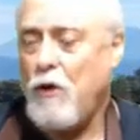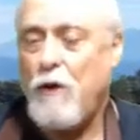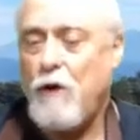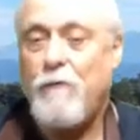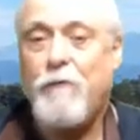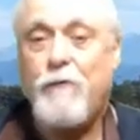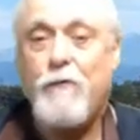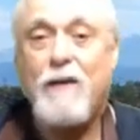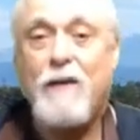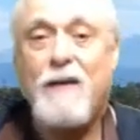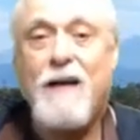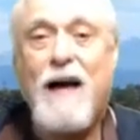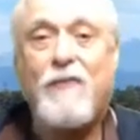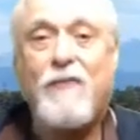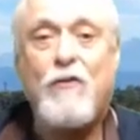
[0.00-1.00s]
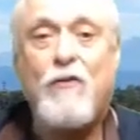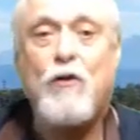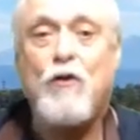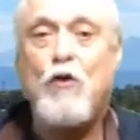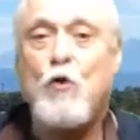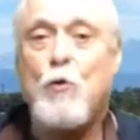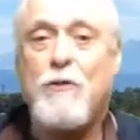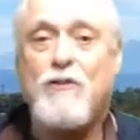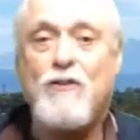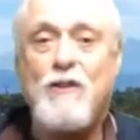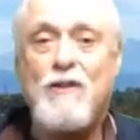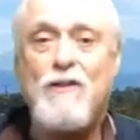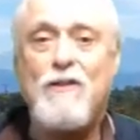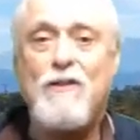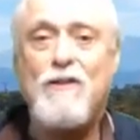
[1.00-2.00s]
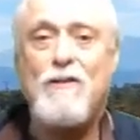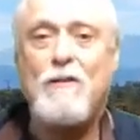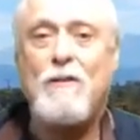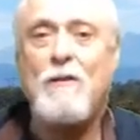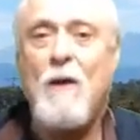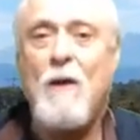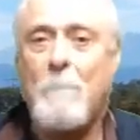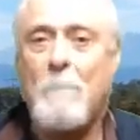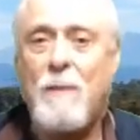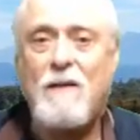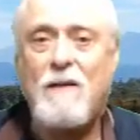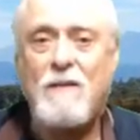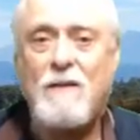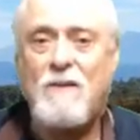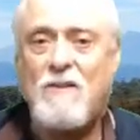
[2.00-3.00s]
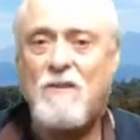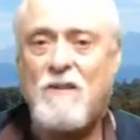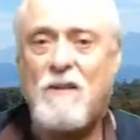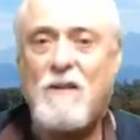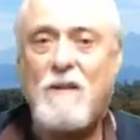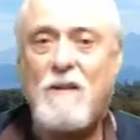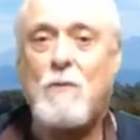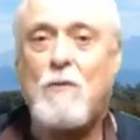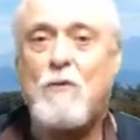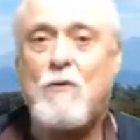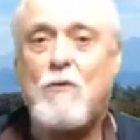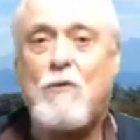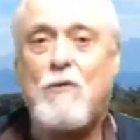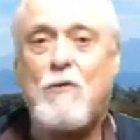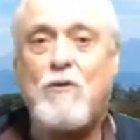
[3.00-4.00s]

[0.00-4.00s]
if you got the newest gear. But the same old